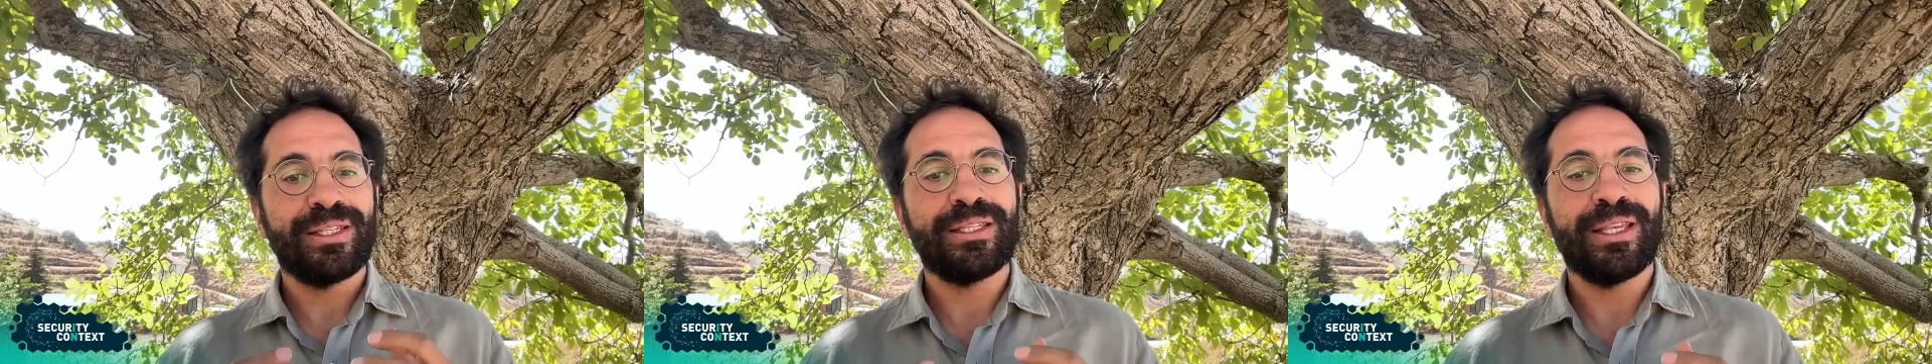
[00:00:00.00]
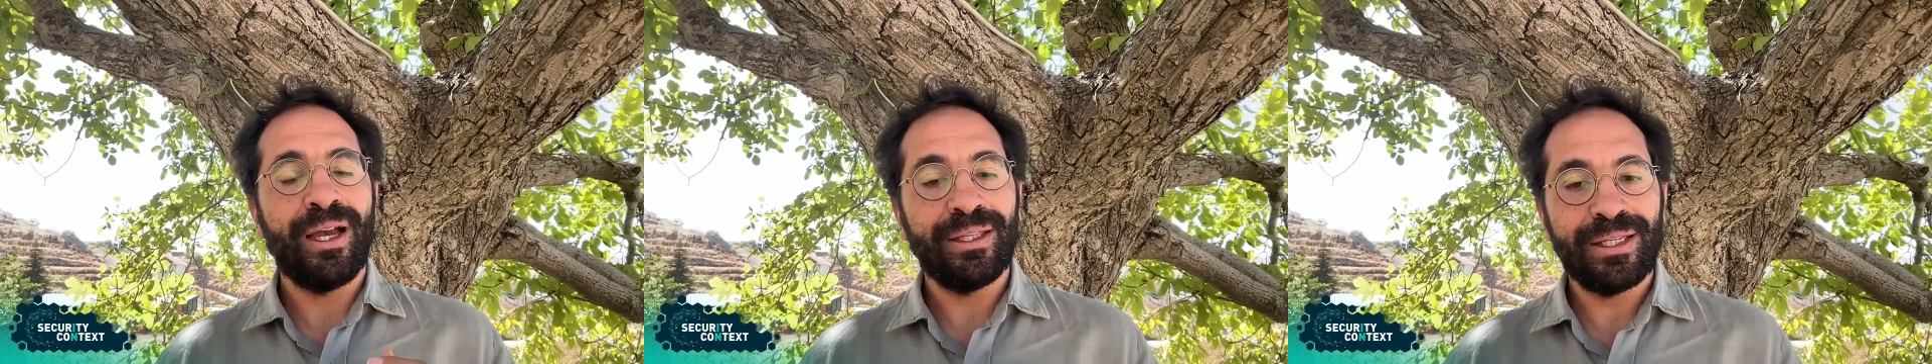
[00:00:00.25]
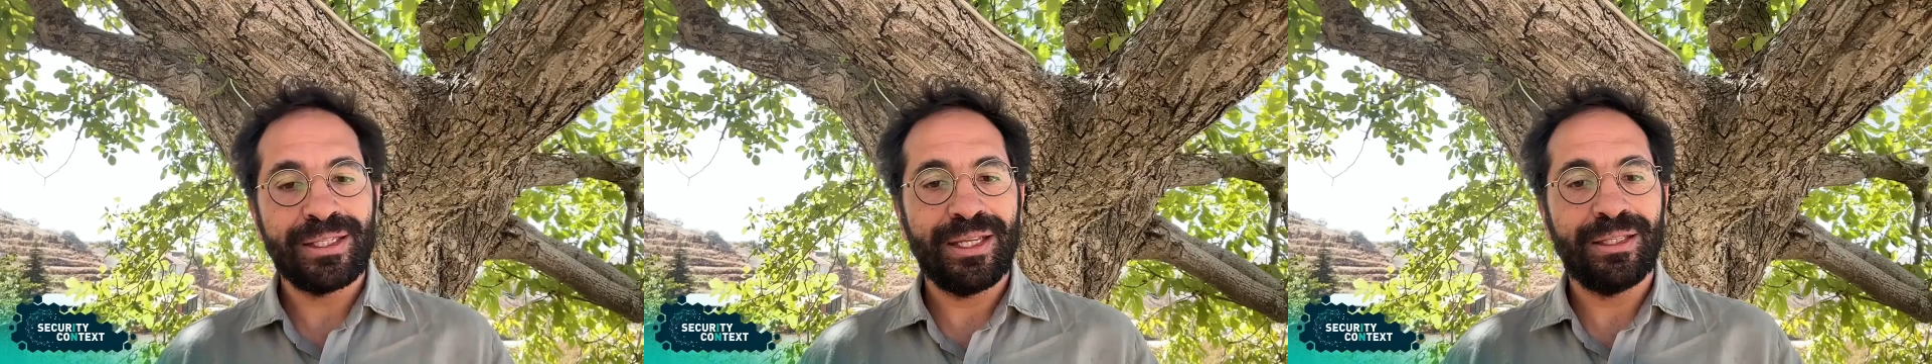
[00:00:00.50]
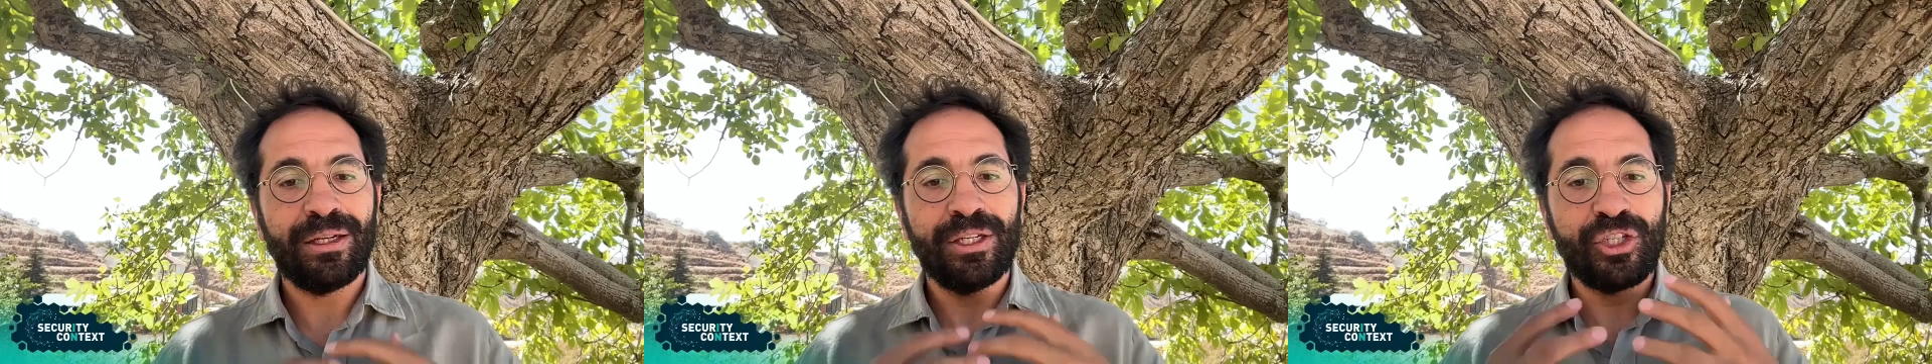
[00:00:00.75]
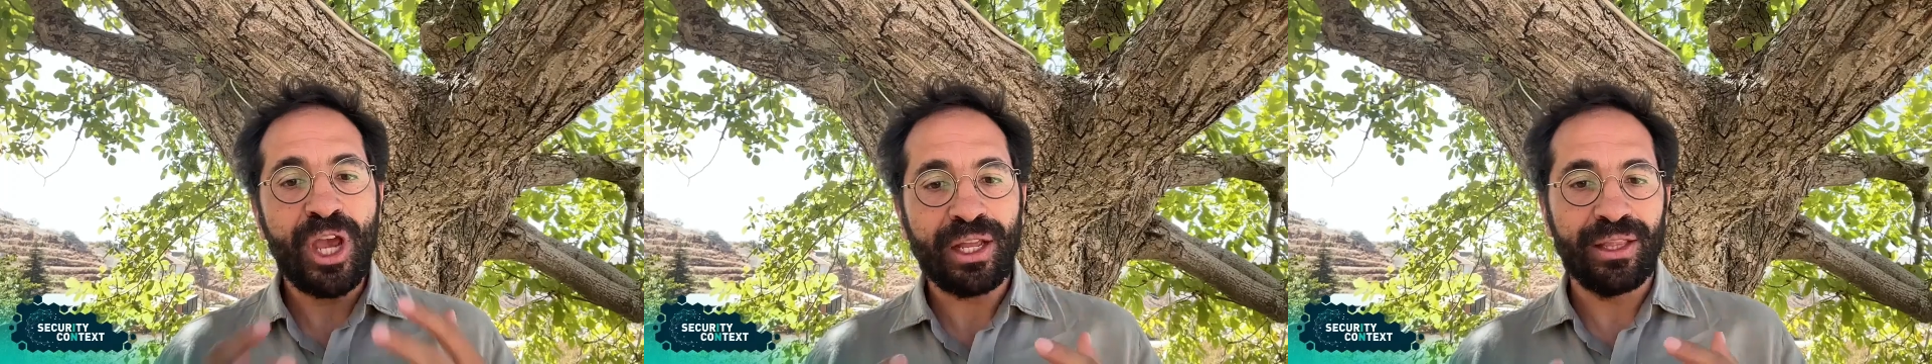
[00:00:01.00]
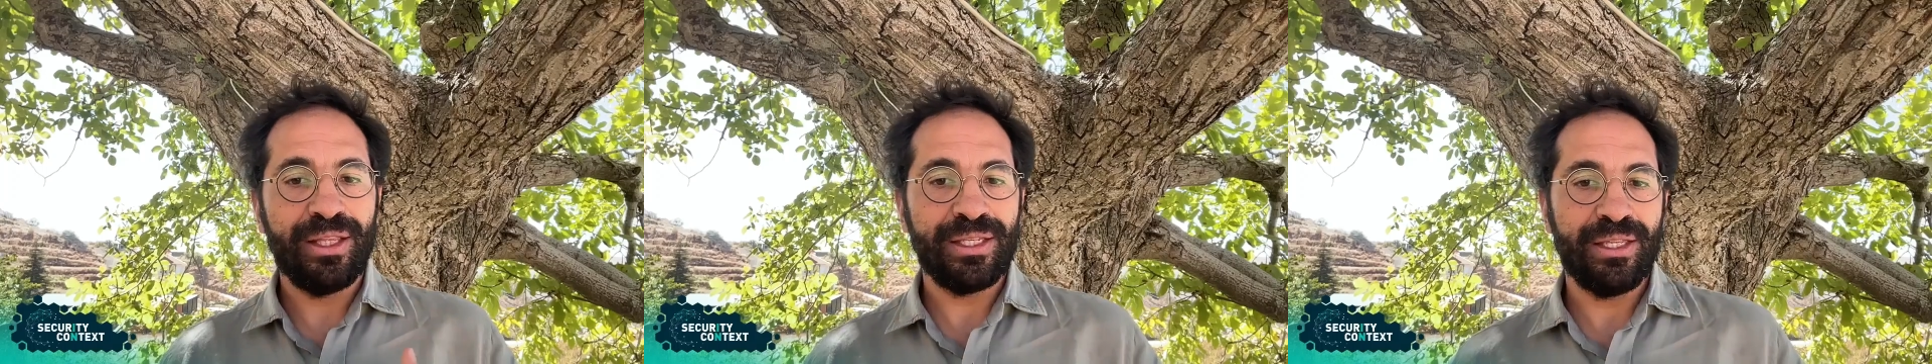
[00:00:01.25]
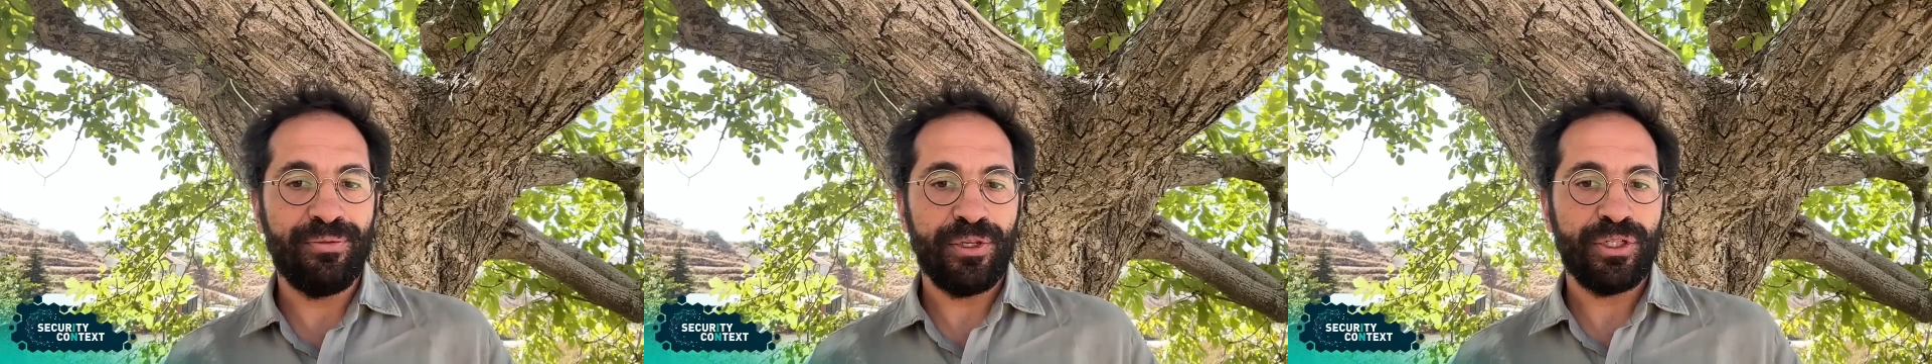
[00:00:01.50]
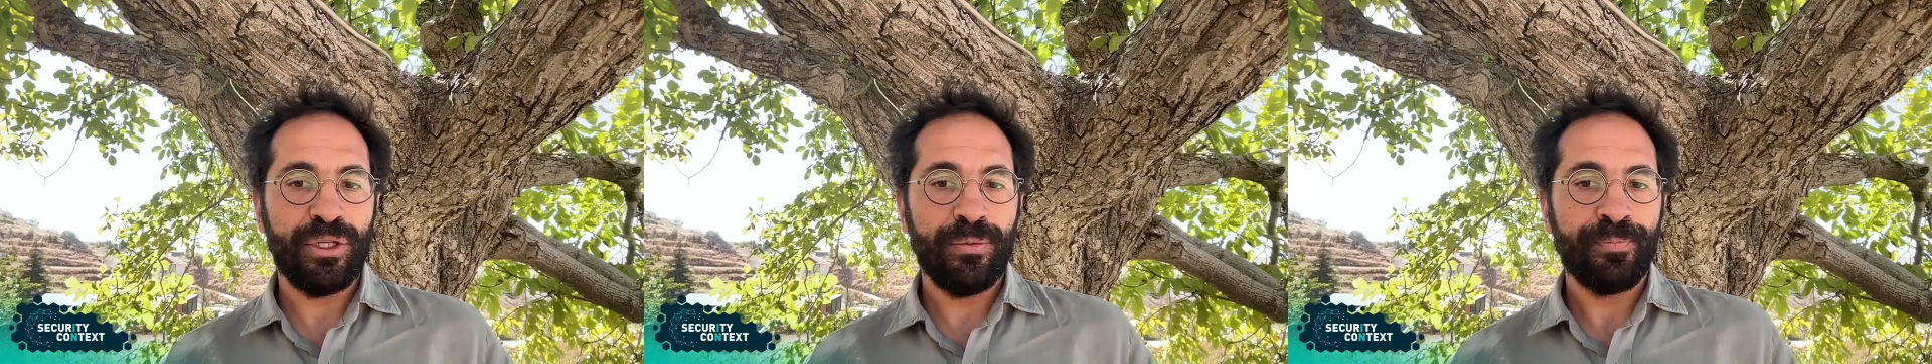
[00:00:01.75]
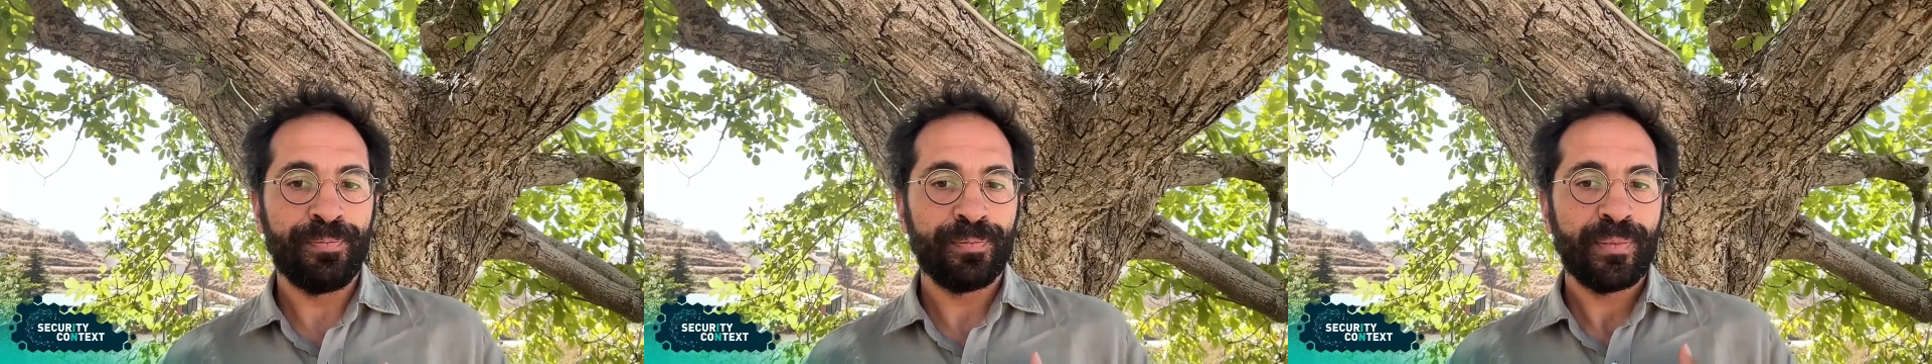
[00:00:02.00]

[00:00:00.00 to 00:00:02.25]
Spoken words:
societies that reject this division